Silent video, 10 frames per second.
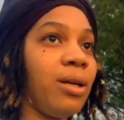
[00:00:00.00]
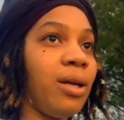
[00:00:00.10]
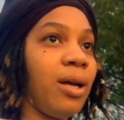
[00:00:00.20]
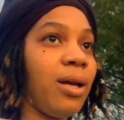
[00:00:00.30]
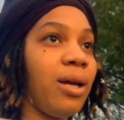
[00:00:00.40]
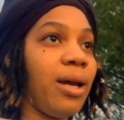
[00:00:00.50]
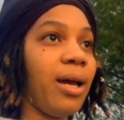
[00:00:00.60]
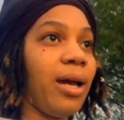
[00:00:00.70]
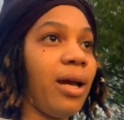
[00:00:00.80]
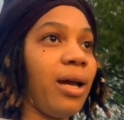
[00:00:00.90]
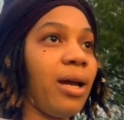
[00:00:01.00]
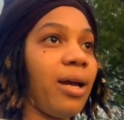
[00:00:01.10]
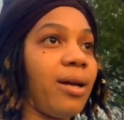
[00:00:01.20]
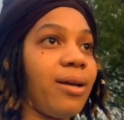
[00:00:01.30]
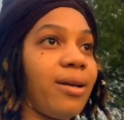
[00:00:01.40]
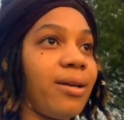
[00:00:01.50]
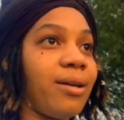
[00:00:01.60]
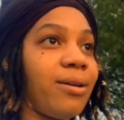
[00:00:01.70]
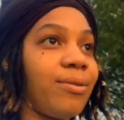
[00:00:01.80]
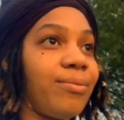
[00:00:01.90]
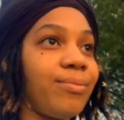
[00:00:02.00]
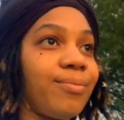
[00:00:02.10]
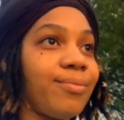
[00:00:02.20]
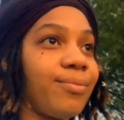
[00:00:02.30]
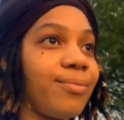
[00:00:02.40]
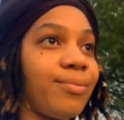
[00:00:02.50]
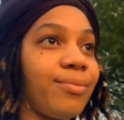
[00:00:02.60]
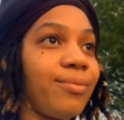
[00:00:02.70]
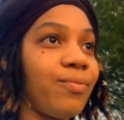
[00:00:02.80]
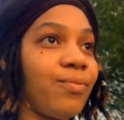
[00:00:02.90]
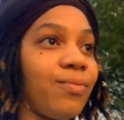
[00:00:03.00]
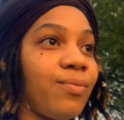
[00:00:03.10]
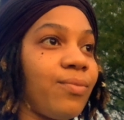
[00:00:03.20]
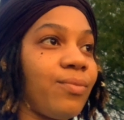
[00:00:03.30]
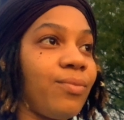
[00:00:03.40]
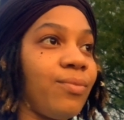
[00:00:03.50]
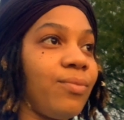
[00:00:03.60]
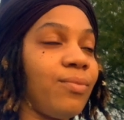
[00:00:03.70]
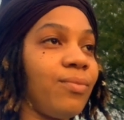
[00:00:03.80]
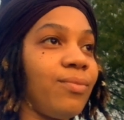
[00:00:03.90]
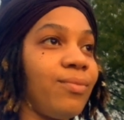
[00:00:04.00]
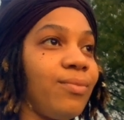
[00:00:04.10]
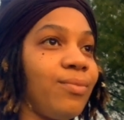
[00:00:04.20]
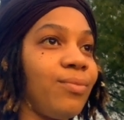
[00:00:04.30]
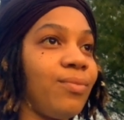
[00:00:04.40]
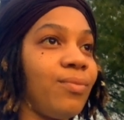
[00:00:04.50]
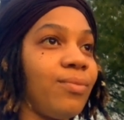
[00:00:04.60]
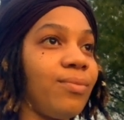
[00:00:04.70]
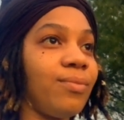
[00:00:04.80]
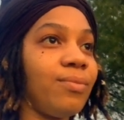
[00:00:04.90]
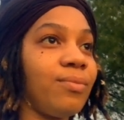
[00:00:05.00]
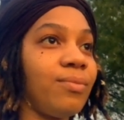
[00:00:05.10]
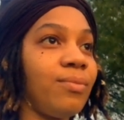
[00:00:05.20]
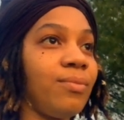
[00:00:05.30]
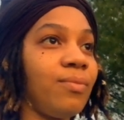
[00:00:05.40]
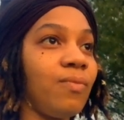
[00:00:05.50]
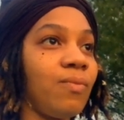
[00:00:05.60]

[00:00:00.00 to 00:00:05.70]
[no speech]